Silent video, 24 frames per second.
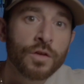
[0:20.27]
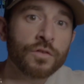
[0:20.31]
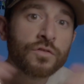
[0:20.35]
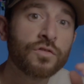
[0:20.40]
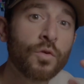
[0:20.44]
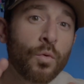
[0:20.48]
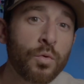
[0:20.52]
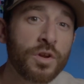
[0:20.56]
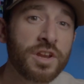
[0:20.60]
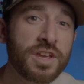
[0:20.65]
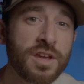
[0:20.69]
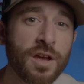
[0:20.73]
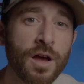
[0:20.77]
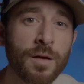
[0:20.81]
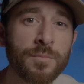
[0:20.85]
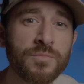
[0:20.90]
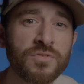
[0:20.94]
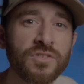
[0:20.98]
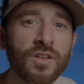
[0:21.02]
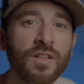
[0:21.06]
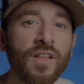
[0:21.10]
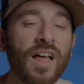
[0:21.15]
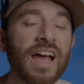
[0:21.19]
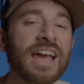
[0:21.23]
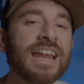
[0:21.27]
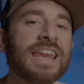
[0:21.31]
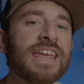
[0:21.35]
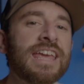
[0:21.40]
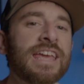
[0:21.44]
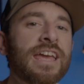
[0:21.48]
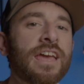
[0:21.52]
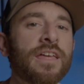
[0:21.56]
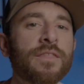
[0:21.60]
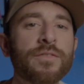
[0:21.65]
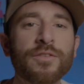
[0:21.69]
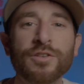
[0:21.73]
So when it comes to
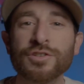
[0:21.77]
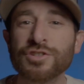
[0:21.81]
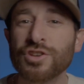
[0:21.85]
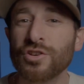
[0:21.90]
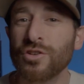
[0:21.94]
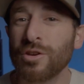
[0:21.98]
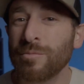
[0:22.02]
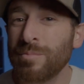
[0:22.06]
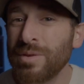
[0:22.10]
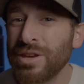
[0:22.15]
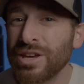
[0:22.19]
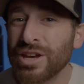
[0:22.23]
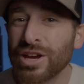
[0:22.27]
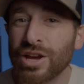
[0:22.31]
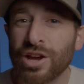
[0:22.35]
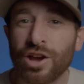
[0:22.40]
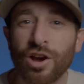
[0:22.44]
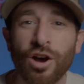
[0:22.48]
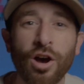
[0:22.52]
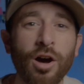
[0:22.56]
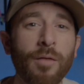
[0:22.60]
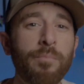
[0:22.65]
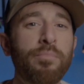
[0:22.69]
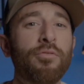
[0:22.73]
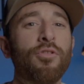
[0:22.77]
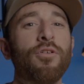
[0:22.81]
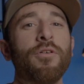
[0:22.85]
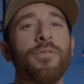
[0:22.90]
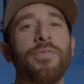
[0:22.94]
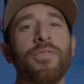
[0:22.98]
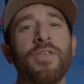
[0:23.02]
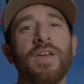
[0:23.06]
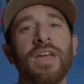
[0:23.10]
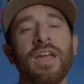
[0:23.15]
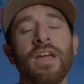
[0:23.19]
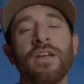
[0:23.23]
lighting, there's going to be a couple
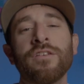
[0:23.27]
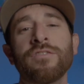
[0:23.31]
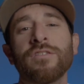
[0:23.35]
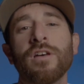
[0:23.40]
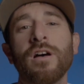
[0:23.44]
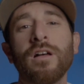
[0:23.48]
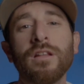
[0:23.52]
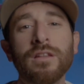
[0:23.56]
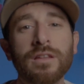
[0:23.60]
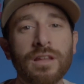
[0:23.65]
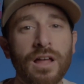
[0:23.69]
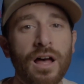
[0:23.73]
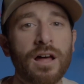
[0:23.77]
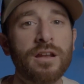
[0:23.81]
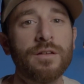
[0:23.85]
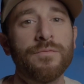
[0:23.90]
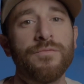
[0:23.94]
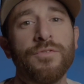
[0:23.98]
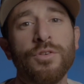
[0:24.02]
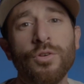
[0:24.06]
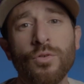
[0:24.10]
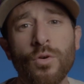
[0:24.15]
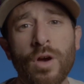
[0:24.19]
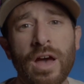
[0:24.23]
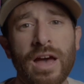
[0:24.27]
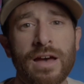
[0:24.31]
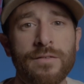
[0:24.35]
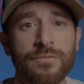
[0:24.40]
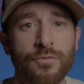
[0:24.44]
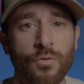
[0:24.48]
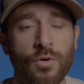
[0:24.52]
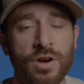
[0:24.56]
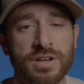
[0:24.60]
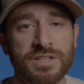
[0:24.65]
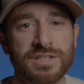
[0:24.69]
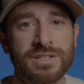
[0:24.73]
of things a lot of you
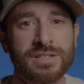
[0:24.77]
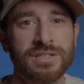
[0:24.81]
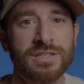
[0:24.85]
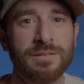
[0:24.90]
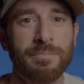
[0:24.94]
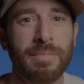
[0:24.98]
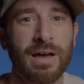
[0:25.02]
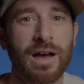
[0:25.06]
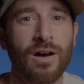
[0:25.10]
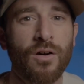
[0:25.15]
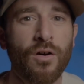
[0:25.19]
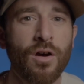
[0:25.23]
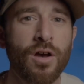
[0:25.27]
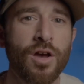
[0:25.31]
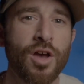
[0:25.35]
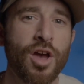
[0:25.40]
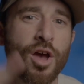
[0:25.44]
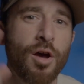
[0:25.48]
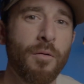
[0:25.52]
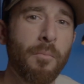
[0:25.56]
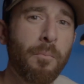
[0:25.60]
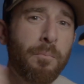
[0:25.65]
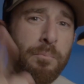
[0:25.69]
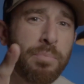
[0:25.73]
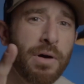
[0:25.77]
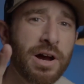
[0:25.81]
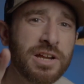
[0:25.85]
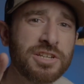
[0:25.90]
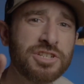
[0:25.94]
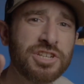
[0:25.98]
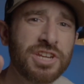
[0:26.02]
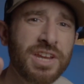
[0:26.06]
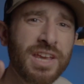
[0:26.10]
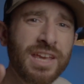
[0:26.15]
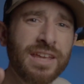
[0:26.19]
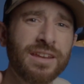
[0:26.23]
have questions about.
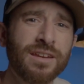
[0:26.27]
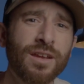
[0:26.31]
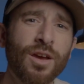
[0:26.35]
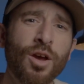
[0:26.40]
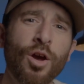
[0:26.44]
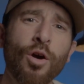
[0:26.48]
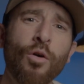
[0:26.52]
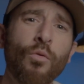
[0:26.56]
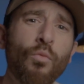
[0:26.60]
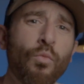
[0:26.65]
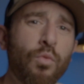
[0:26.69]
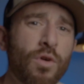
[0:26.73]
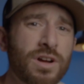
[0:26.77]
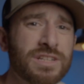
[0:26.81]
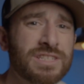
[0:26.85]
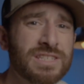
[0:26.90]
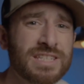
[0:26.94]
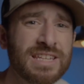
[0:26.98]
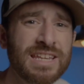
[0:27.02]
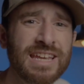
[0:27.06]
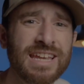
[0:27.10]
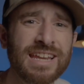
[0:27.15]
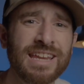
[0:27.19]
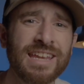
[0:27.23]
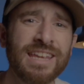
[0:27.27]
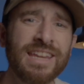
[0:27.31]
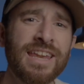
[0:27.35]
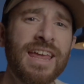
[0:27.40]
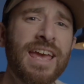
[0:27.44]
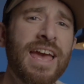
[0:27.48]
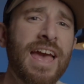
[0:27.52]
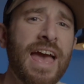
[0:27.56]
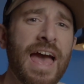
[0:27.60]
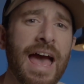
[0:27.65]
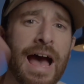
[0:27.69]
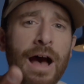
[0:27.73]
Budget, what's needed,
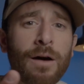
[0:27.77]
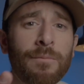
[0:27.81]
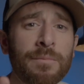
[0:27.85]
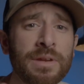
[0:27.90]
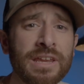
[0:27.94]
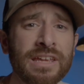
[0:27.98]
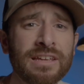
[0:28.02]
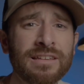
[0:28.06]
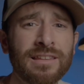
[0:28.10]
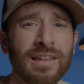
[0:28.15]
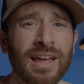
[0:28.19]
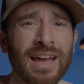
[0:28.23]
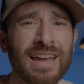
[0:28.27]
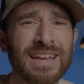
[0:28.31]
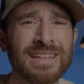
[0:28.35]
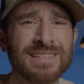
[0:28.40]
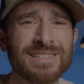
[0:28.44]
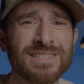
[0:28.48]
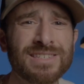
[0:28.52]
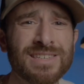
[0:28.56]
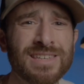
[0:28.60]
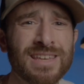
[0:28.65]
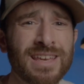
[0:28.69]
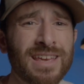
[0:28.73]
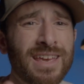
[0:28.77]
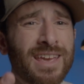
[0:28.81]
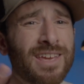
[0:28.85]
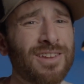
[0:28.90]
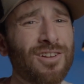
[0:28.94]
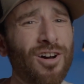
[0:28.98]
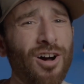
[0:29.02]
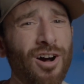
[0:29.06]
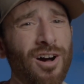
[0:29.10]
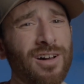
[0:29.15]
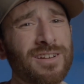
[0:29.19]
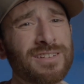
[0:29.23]
how many lights,
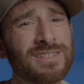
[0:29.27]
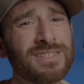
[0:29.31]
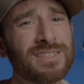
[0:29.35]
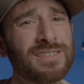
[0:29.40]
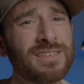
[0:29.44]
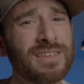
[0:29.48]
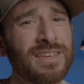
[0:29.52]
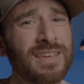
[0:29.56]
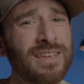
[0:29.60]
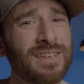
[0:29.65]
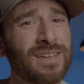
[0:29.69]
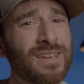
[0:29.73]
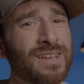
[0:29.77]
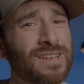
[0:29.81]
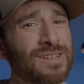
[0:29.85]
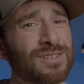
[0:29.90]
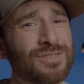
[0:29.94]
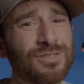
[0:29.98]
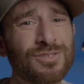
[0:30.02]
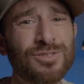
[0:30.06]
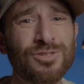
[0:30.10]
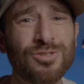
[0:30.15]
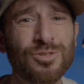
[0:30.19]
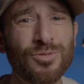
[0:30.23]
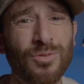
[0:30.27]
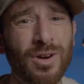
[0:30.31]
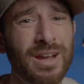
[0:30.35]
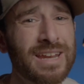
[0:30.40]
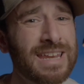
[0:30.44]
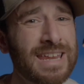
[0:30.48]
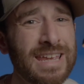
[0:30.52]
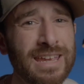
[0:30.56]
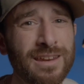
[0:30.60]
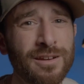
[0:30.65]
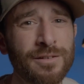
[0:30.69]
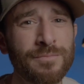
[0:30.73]
and honestly, do I
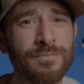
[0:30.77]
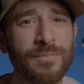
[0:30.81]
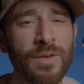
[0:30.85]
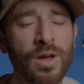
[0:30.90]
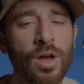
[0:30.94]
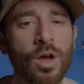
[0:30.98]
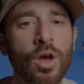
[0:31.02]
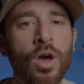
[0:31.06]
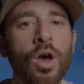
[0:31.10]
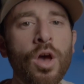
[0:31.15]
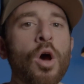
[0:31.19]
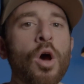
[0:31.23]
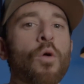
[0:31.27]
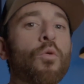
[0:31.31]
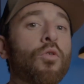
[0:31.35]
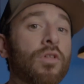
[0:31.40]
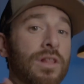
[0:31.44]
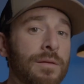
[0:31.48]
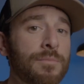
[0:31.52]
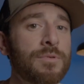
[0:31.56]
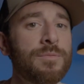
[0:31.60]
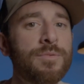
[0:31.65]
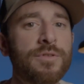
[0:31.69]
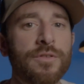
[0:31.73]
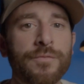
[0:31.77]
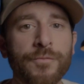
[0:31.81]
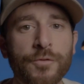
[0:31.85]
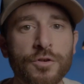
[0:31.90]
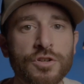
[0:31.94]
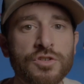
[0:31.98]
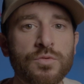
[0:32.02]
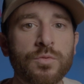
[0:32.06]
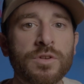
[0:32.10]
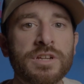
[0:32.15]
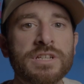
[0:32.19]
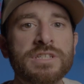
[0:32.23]
need them? Well, let me be the
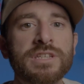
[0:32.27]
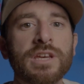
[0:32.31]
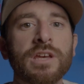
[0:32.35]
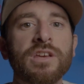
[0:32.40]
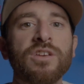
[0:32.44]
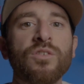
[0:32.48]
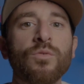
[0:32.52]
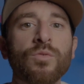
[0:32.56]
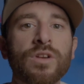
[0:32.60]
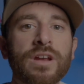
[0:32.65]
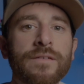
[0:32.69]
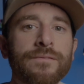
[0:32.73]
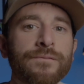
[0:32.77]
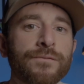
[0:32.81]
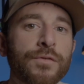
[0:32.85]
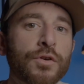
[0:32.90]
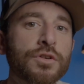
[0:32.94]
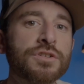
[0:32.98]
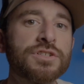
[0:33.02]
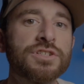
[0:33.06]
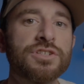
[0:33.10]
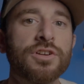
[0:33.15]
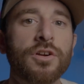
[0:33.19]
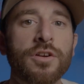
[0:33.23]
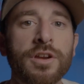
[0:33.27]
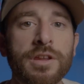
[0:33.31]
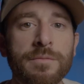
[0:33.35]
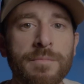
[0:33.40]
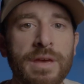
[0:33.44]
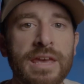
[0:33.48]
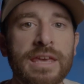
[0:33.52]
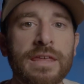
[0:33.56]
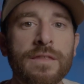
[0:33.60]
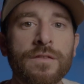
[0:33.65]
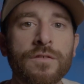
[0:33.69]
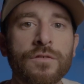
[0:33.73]
first one to tell you, when I first started
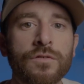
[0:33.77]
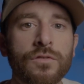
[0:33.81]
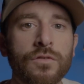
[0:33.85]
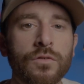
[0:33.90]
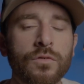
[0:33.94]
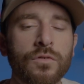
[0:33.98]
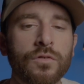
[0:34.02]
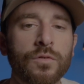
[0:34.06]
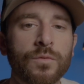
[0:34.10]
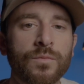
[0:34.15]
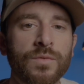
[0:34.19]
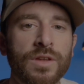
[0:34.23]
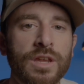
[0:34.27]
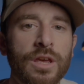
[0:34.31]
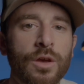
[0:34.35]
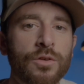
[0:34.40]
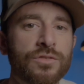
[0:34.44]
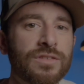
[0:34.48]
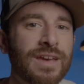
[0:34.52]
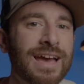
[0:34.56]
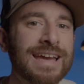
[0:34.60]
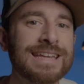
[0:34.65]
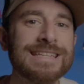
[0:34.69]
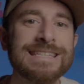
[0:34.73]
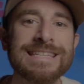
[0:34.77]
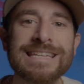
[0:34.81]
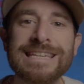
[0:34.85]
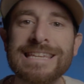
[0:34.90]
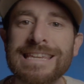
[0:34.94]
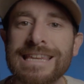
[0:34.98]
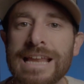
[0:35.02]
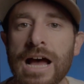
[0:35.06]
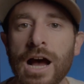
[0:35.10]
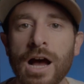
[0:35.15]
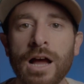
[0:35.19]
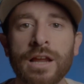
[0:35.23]
making these YouTube videos, I did
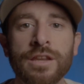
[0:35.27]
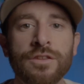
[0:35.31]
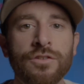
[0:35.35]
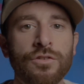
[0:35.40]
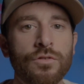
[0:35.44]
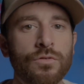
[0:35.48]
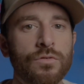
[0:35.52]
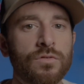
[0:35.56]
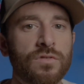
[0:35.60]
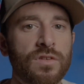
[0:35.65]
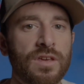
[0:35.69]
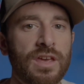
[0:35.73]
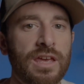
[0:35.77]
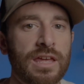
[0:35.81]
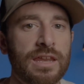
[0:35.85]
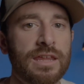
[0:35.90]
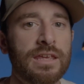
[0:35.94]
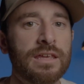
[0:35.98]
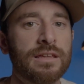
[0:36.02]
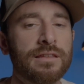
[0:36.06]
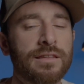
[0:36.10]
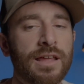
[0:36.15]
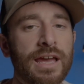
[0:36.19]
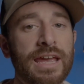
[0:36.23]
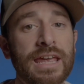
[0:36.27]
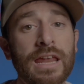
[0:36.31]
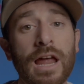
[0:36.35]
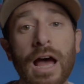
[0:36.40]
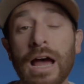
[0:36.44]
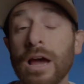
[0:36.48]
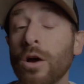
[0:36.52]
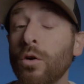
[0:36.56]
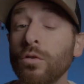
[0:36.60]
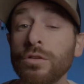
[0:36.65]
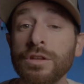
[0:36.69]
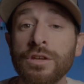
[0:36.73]
not use any light.
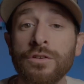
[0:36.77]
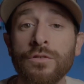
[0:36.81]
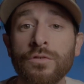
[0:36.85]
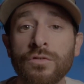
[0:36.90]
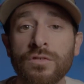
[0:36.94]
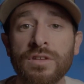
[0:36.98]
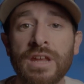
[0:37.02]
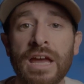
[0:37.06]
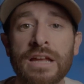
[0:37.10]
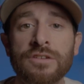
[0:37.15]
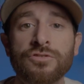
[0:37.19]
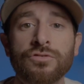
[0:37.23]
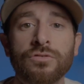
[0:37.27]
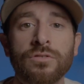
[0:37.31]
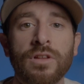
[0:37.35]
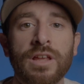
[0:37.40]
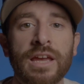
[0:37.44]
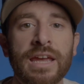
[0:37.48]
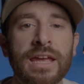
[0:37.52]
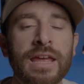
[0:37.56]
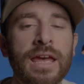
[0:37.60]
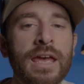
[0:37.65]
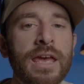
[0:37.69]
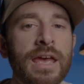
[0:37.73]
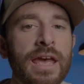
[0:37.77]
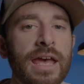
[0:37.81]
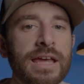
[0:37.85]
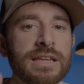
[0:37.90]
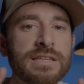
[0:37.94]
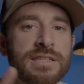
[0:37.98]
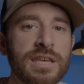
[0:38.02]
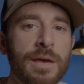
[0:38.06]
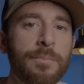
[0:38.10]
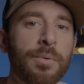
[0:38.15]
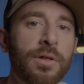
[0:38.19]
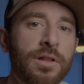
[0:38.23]
I only used natural light.
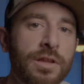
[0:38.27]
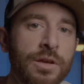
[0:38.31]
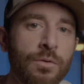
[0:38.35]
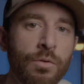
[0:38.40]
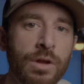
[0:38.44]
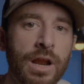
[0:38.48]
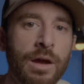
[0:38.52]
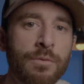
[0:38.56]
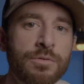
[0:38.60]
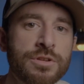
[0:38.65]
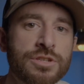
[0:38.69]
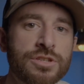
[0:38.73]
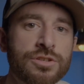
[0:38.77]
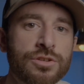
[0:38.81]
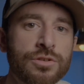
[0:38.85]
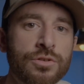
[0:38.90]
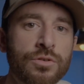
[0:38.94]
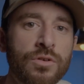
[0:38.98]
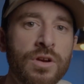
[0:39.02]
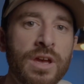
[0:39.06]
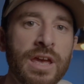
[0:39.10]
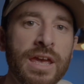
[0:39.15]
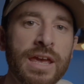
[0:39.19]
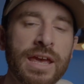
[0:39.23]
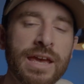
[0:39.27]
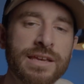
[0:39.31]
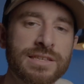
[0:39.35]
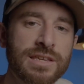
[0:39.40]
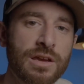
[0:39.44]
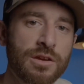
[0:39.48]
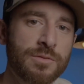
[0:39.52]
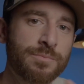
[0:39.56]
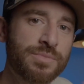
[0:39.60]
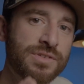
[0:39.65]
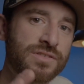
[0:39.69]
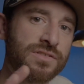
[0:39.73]
And typically what I would do
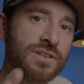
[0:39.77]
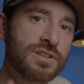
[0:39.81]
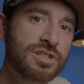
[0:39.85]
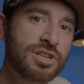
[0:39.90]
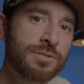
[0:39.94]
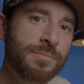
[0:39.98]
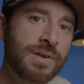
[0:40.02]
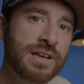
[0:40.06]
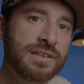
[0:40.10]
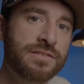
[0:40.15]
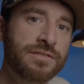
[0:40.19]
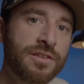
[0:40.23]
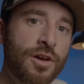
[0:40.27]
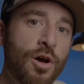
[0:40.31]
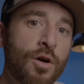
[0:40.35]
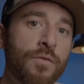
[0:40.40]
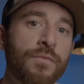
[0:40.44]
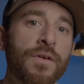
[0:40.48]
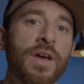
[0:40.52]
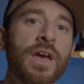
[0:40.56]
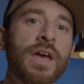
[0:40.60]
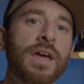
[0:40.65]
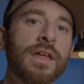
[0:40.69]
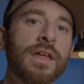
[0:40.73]
is I would position myself